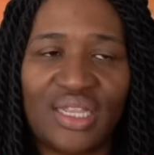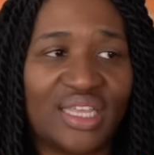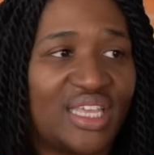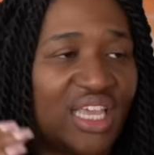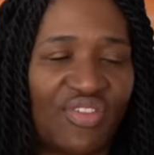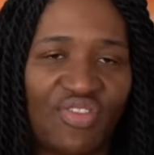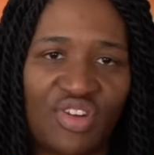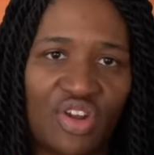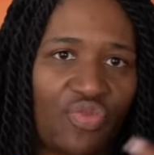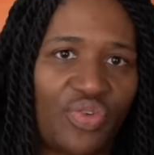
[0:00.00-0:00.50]
Like,
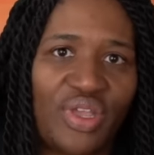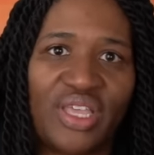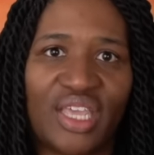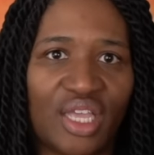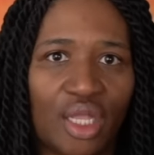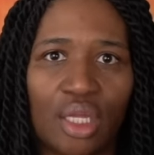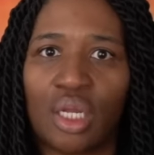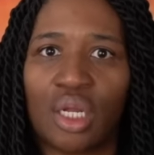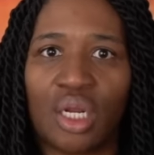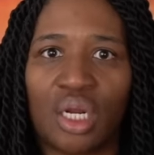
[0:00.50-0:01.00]
even if we
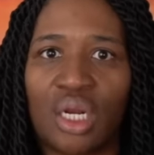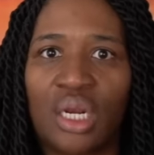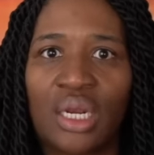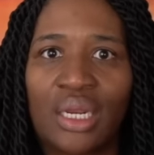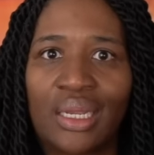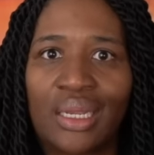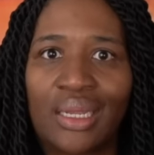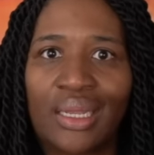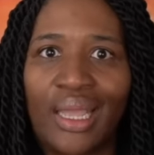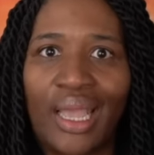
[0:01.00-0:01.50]
kill her
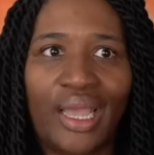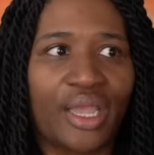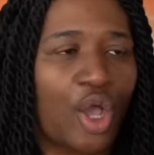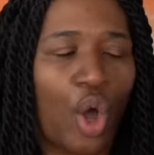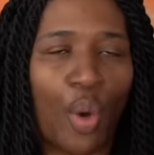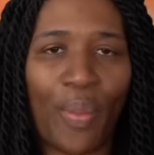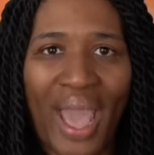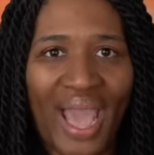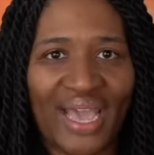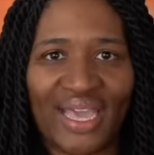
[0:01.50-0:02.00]
and
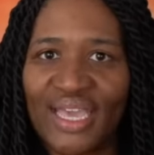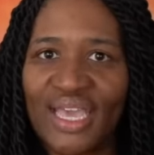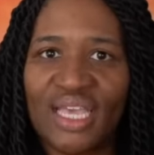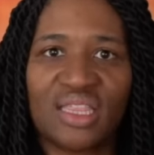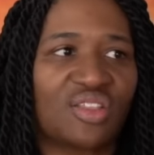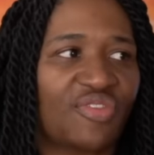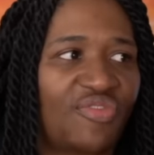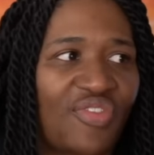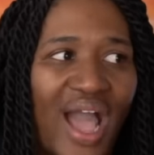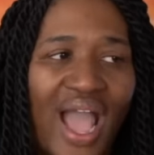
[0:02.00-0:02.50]
go back and
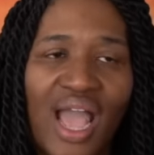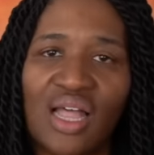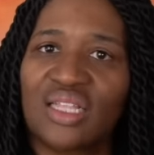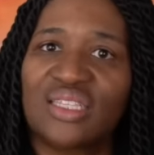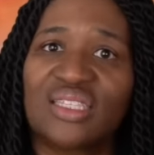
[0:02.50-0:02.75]
get the file,